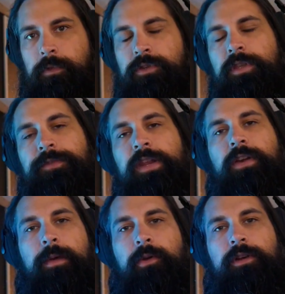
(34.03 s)
So this video
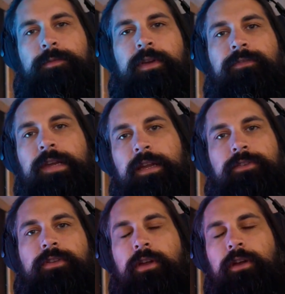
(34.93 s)
came across my feed not
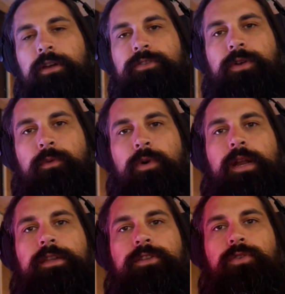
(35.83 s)
too long ago, so I
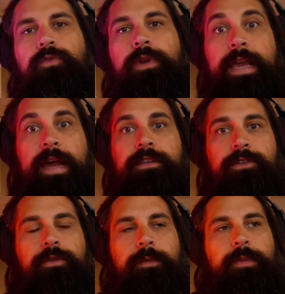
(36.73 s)
wanted to react
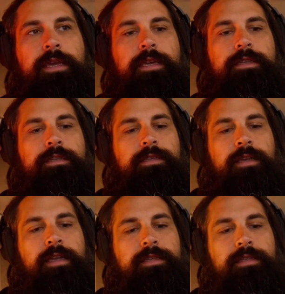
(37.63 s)
to it because
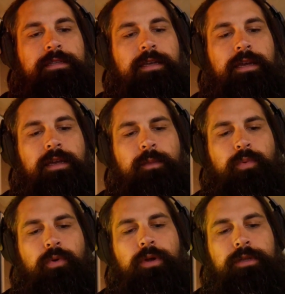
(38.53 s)
it's
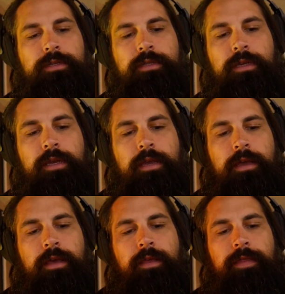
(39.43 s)
important
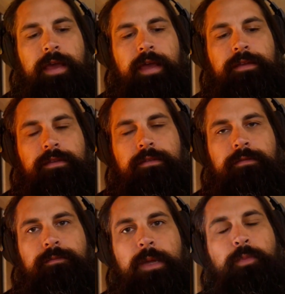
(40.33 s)
that
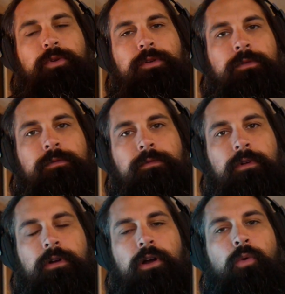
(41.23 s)
people
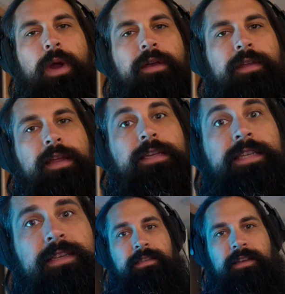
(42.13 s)
are aware that it
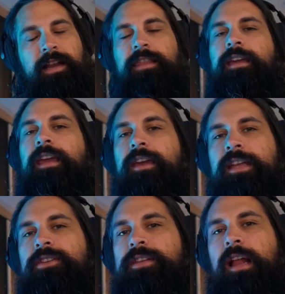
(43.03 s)
exists. And I think it
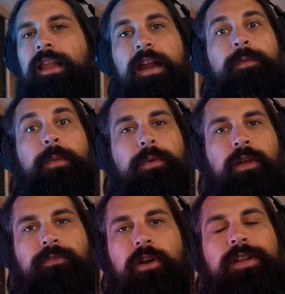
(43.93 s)
catches a lot of people
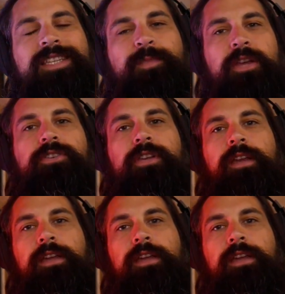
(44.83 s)
off guard, especially